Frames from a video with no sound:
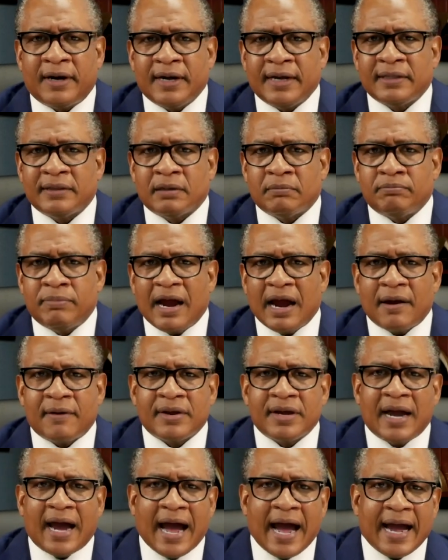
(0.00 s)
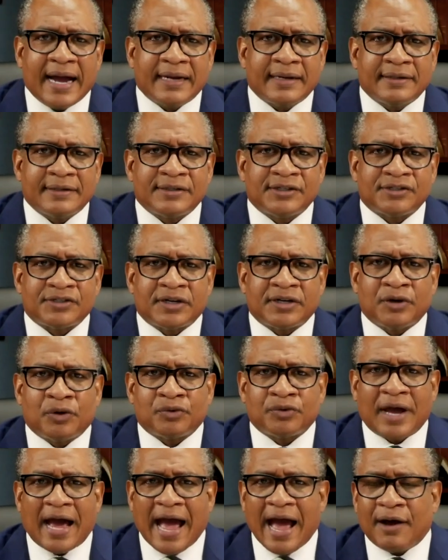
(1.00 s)
in the barrier islands and
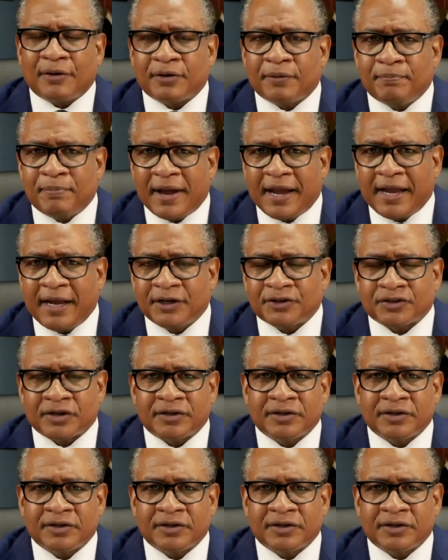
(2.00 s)
on the Outer Banks,